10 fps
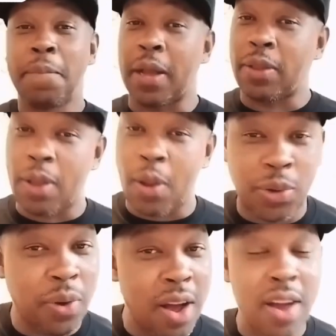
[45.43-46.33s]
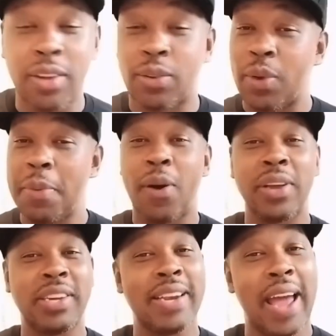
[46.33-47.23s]
I thought that was your gun and screaming all
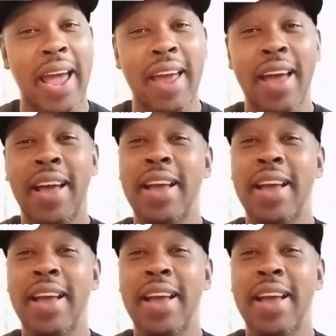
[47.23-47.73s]
this and that.